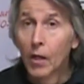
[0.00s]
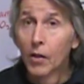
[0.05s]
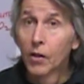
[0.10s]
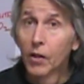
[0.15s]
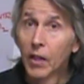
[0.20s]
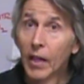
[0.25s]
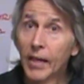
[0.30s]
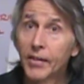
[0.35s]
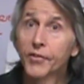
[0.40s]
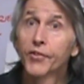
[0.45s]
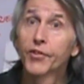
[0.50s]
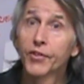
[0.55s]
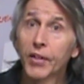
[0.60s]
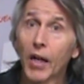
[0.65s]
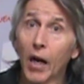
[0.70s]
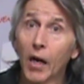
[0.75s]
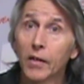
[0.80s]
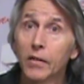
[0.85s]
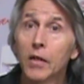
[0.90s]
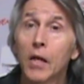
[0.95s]
let's
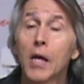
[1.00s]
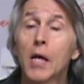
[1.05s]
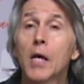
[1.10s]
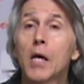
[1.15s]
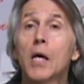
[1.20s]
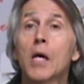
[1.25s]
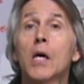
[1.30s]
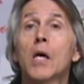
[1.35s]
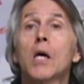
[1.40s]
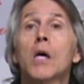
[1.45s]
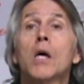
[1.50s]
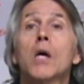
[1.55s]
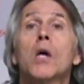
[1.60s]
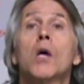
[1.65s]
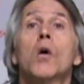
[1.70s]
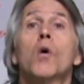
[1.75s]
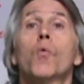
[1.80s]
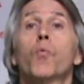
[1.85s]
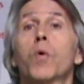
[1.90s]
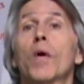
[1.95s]
start
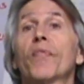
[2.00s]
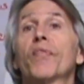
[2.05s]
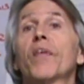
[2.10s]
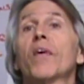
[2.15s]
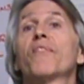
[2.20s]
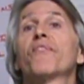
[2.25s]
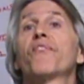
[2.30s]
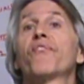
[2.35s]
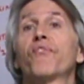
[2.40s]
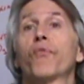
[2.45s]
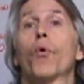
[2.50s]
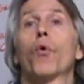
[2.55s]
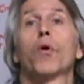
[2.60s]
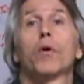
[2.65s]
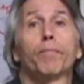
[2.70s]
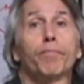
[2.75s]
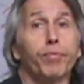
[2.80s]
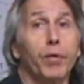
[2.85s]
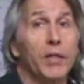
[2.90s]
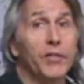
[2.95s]
with the
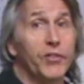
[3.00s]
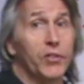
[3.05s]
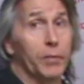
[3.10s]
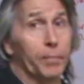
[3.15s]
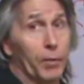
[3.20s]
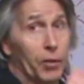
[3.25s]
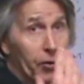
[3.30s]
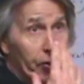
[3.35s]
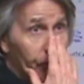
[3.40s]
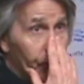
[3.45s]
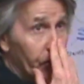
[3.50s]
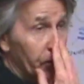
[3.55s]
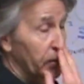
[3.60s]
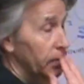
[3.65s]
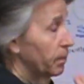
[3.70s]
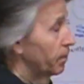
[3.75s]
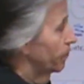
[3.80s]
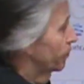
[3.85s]
4 principles.